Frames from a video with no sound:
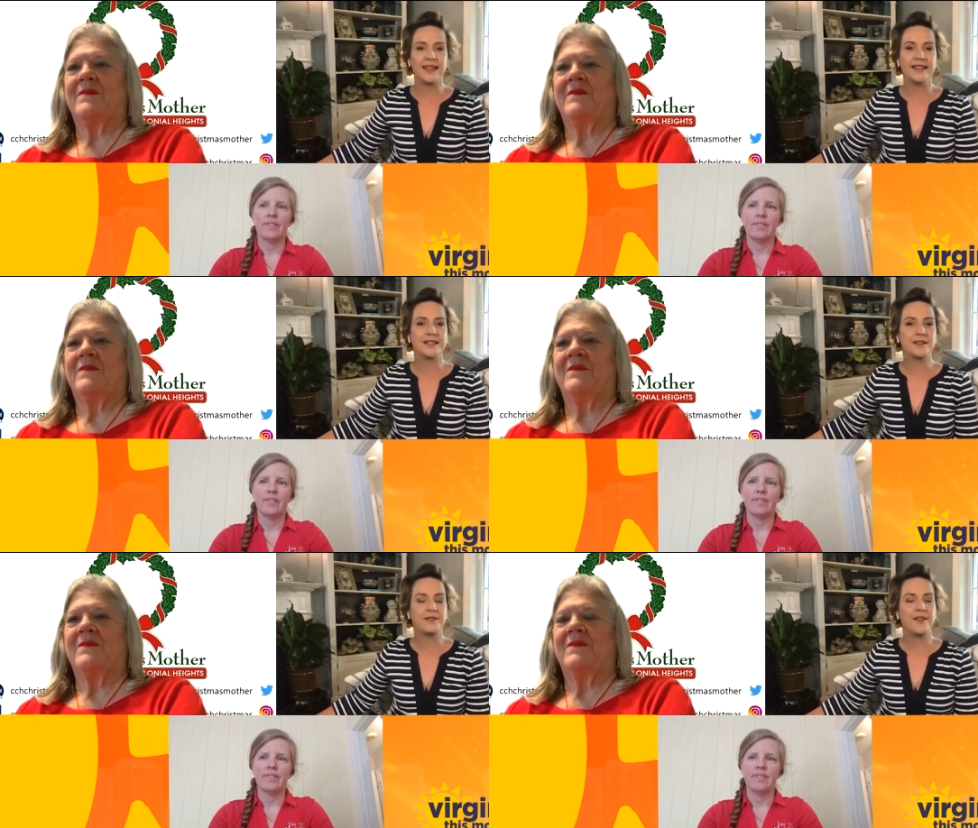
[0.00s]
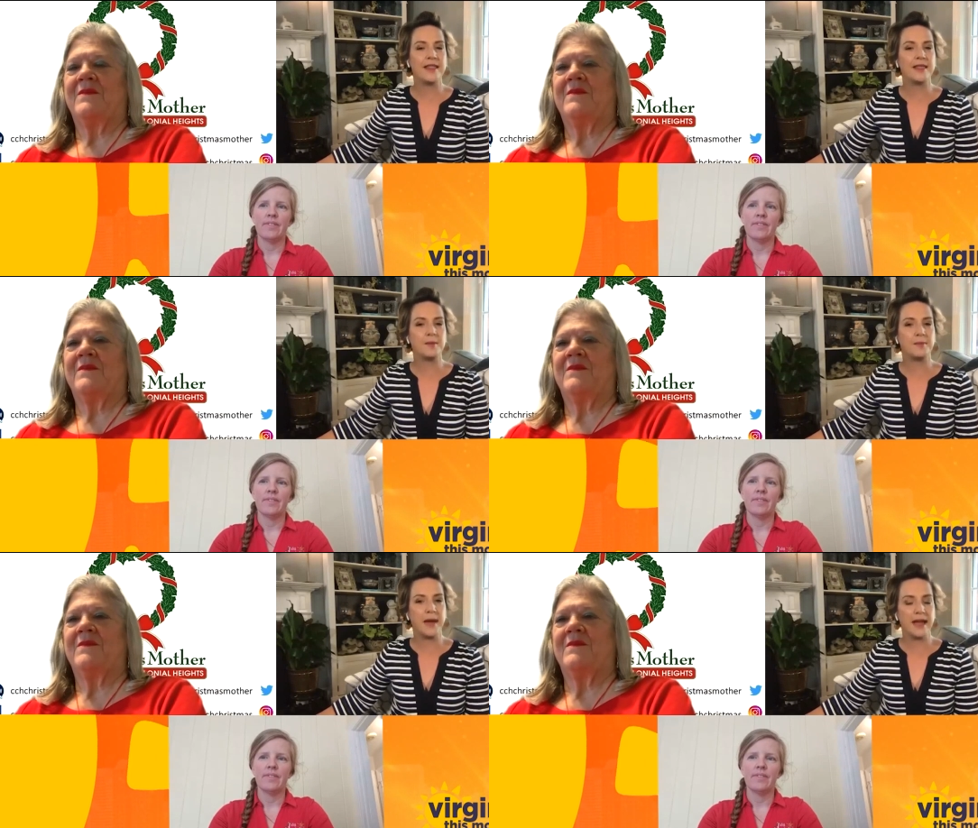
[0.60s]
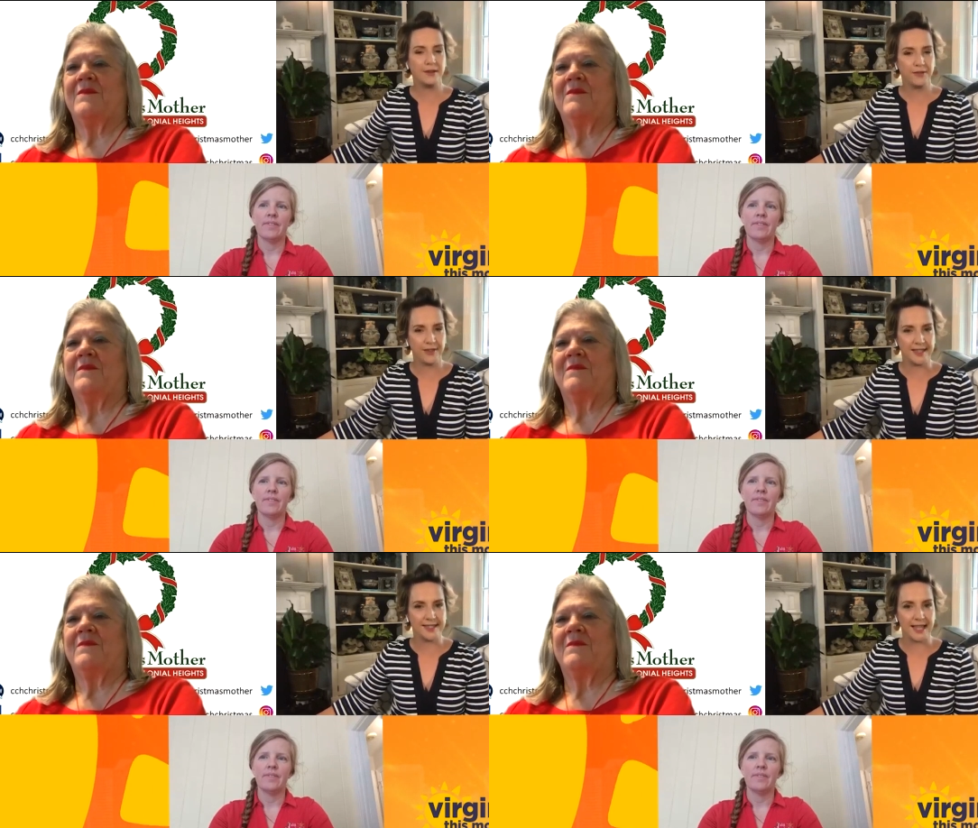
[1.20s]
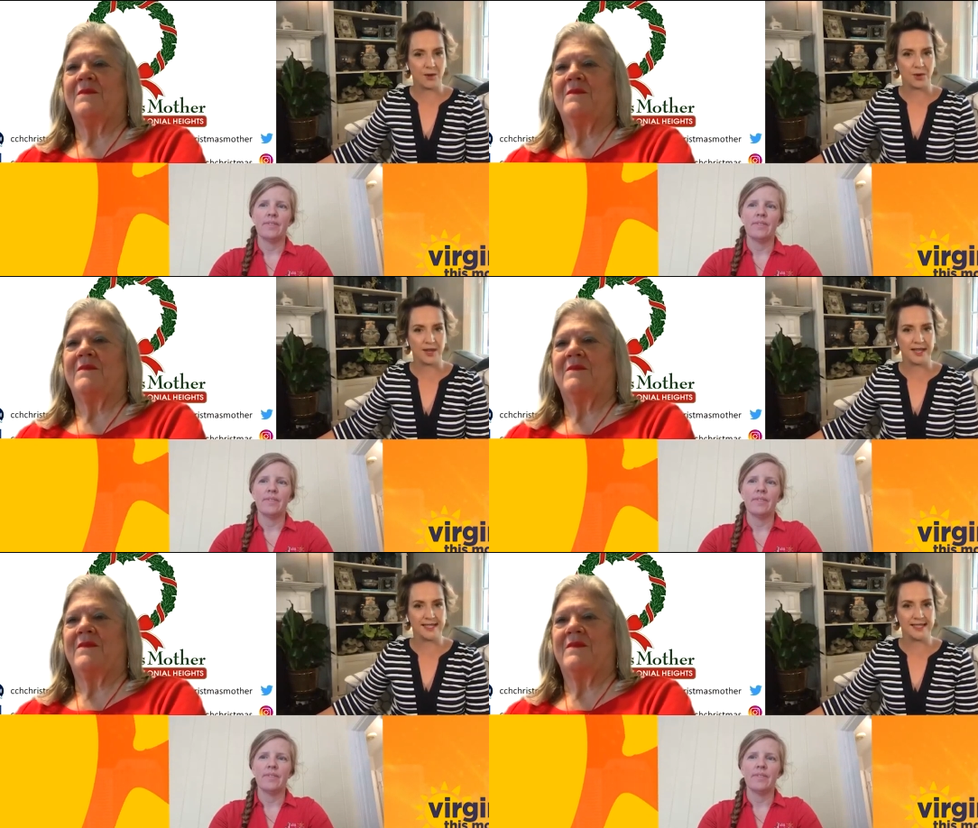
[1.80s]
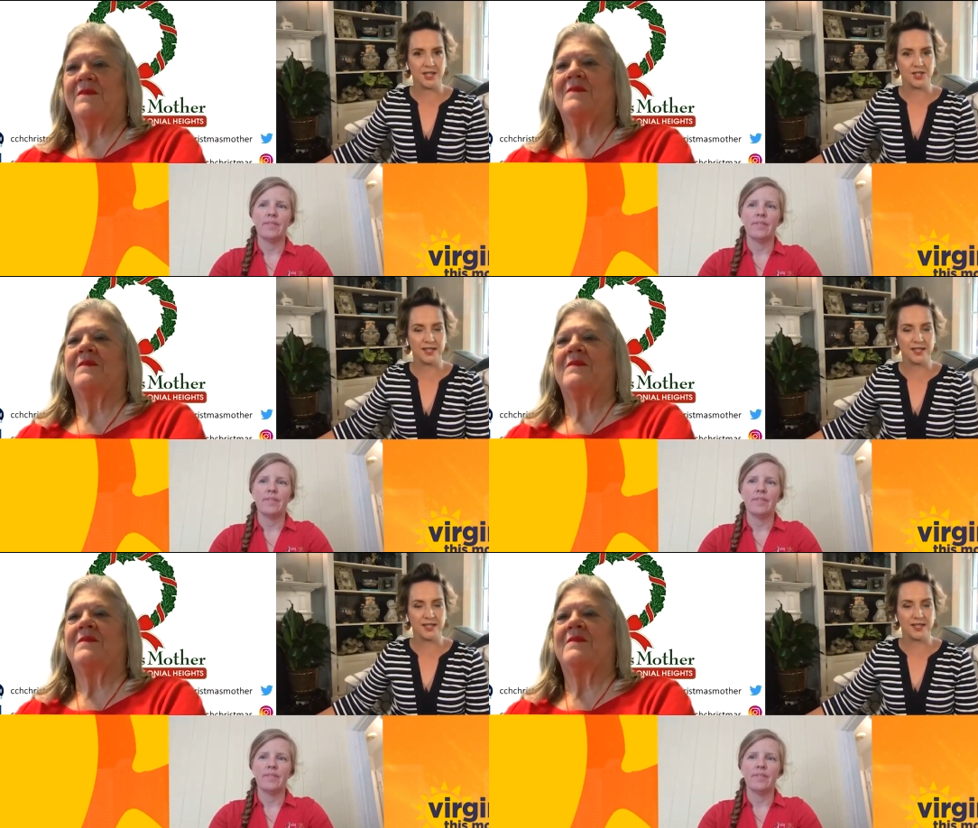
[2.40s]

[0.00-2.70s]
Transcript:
Speaker 1: is an event that benefits that organization.